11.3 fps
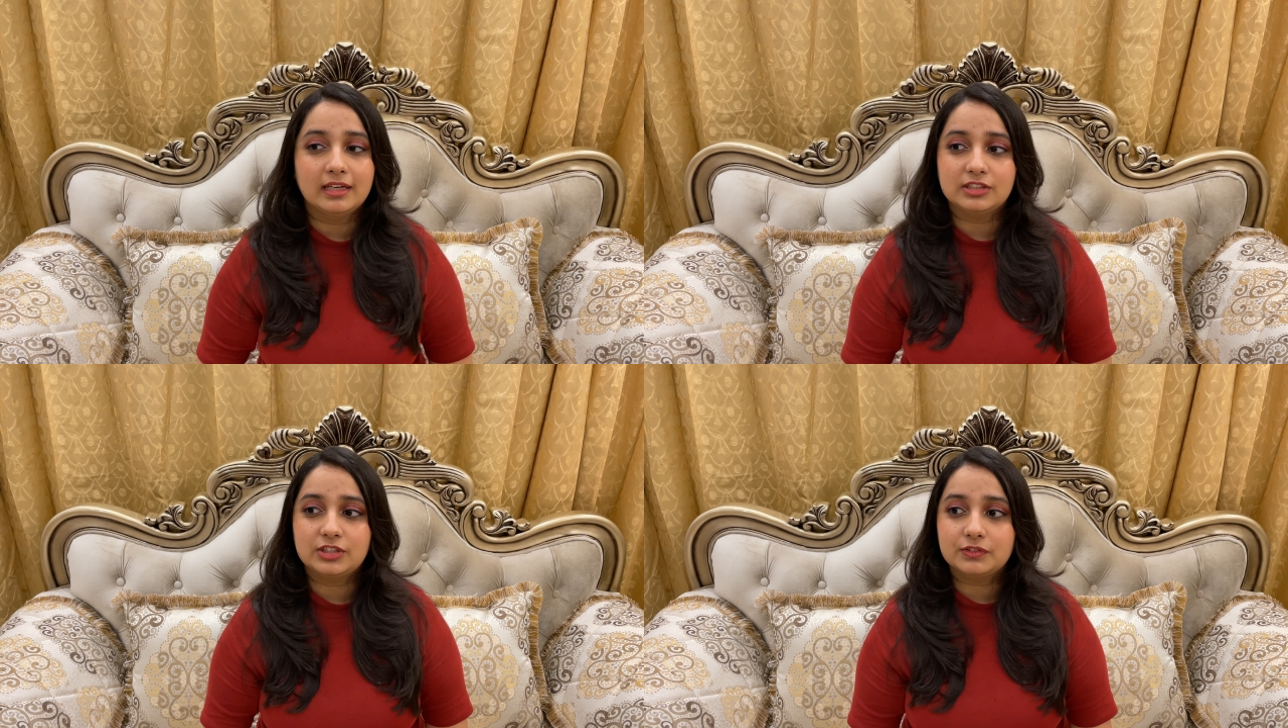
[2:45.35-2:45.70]

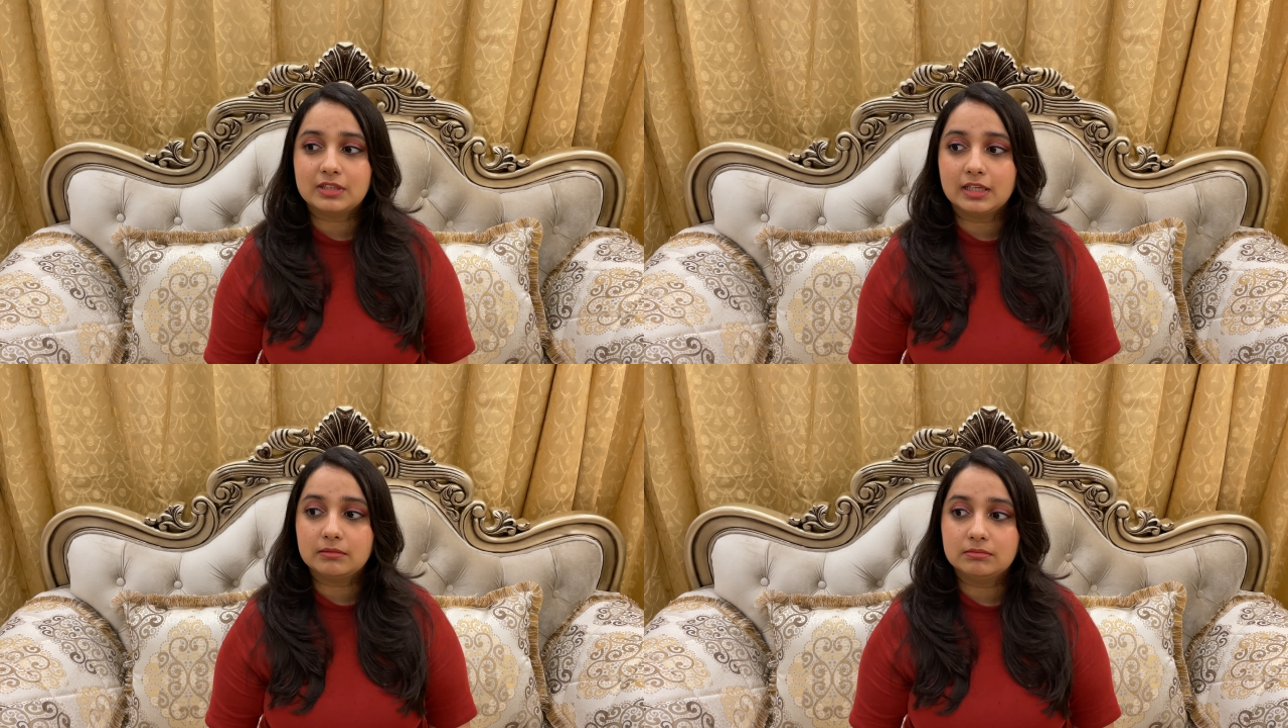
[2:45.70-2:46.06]
And she
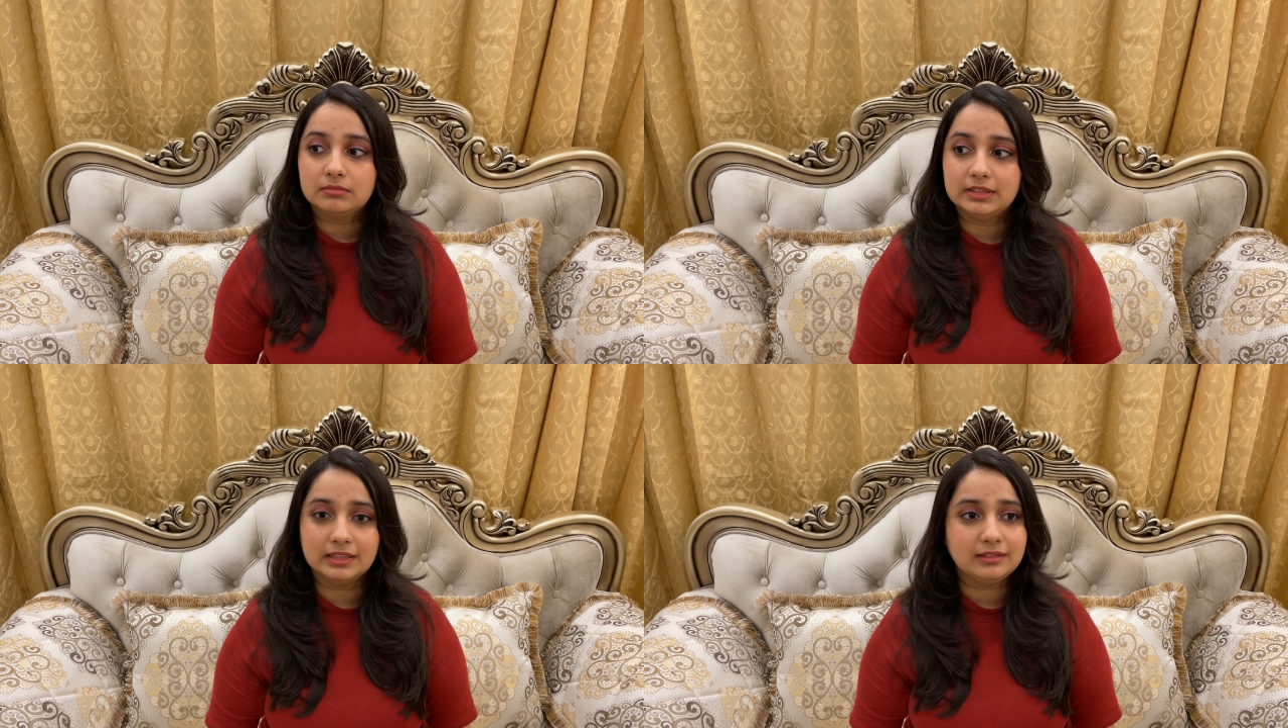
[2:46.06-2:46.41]
was like,
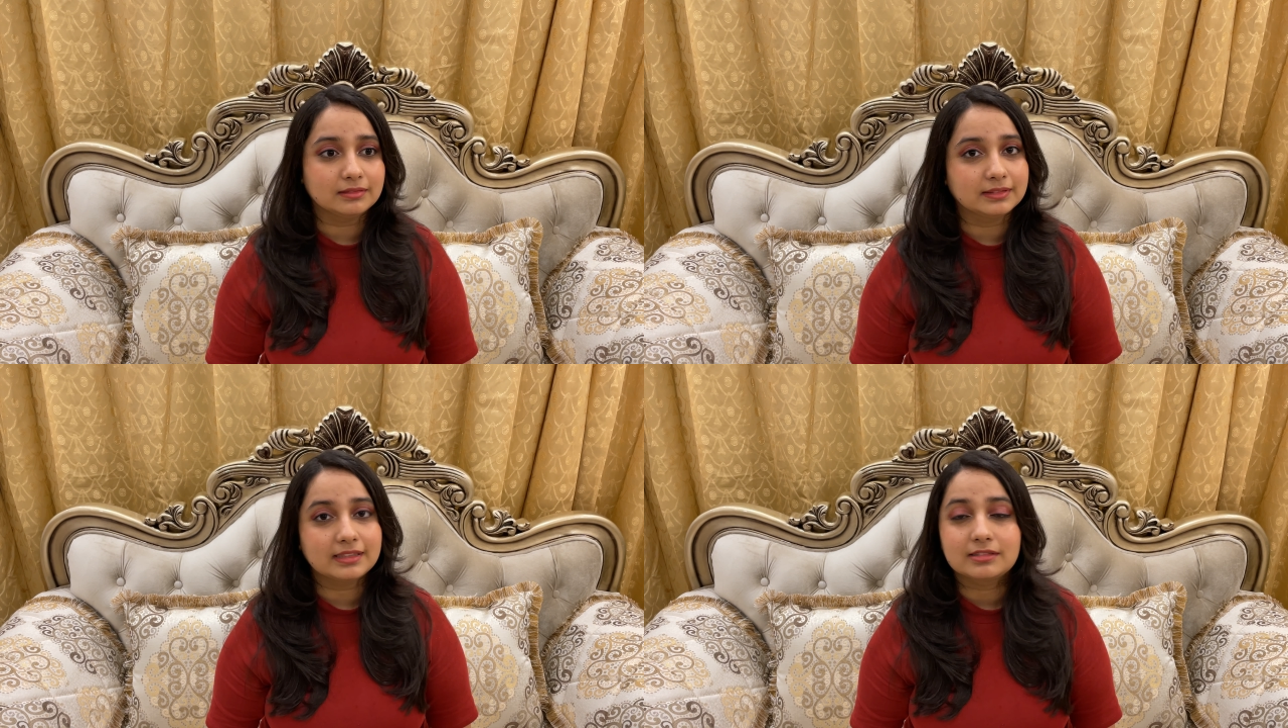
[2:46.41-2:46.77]

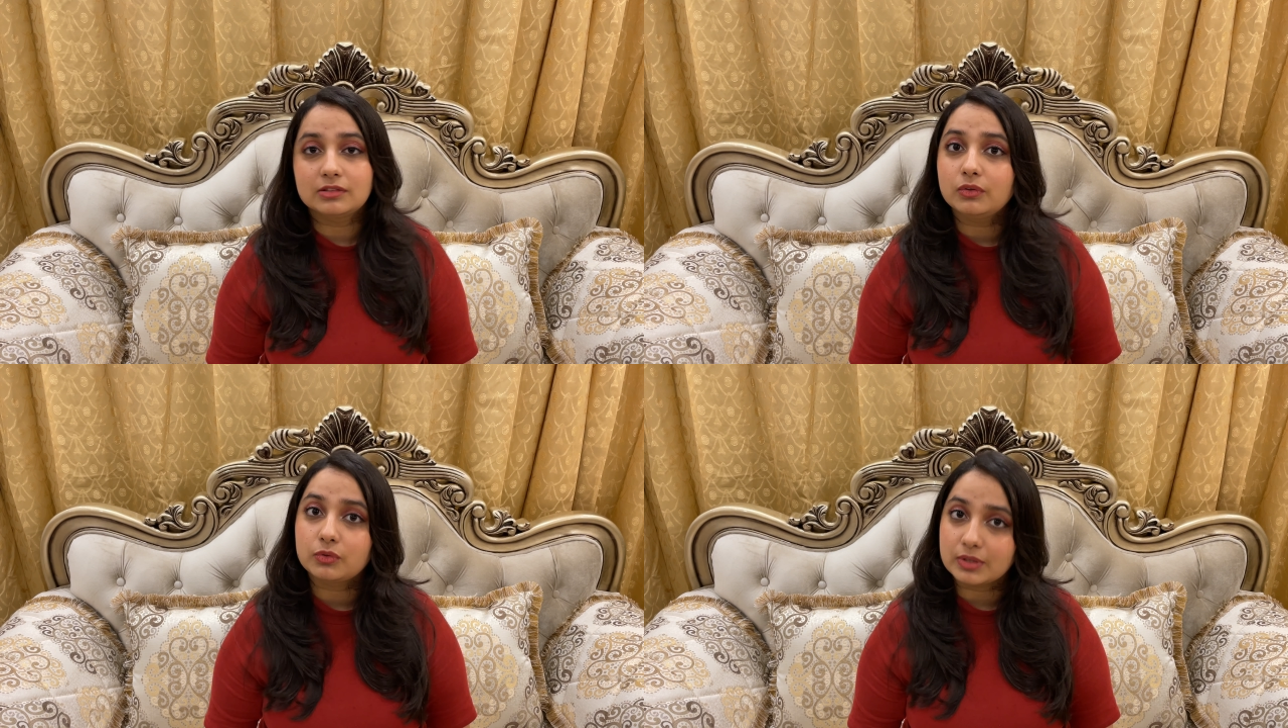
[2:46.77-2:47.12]
yeah, that's
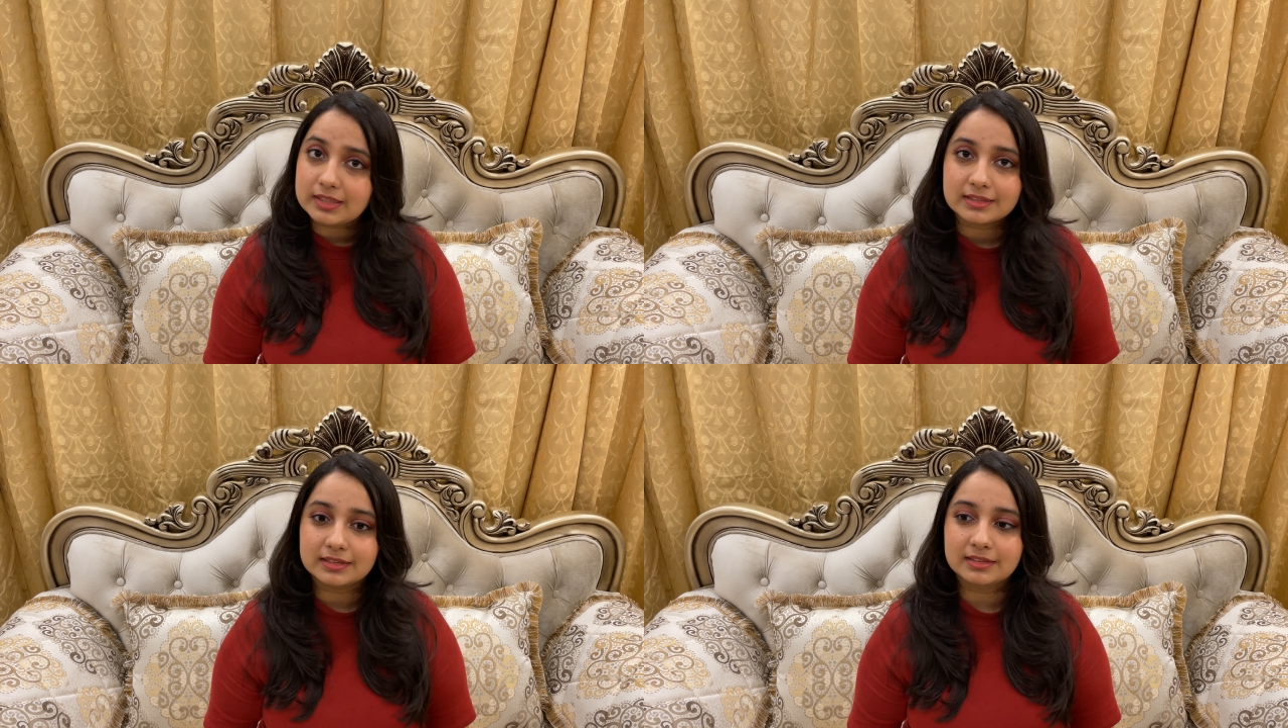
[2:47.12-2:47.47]
so
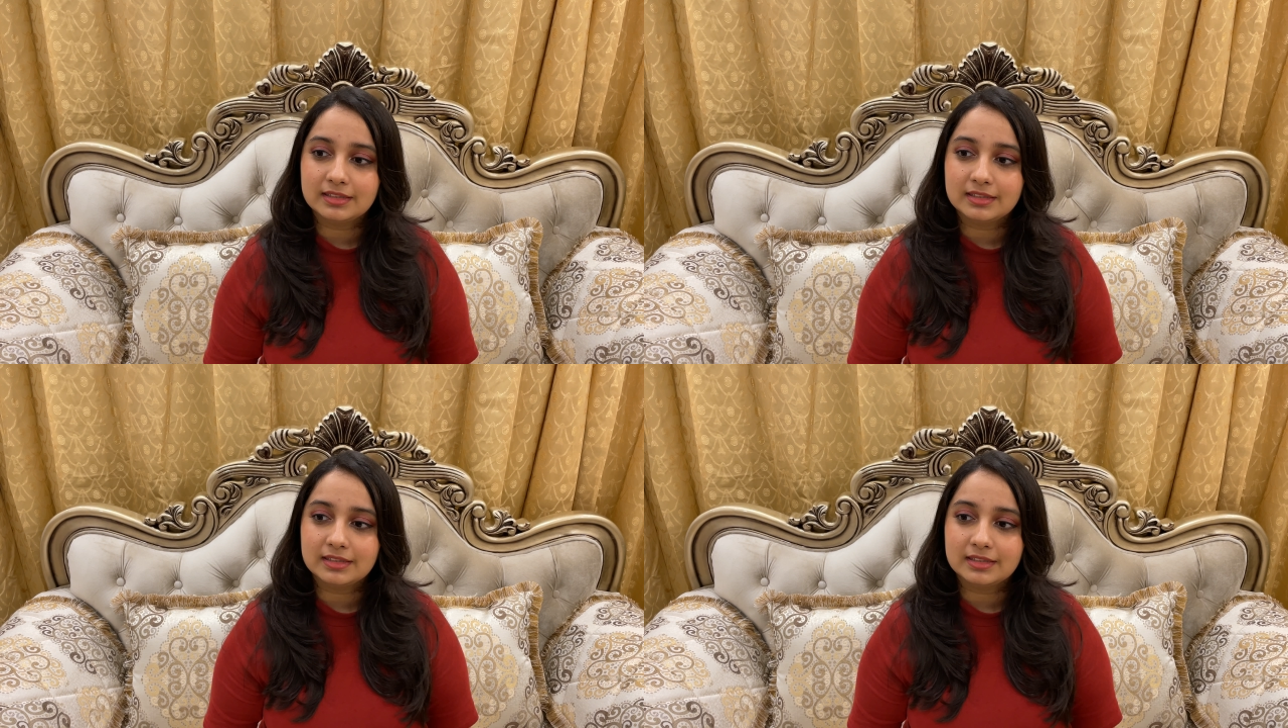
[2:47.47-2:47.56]
great.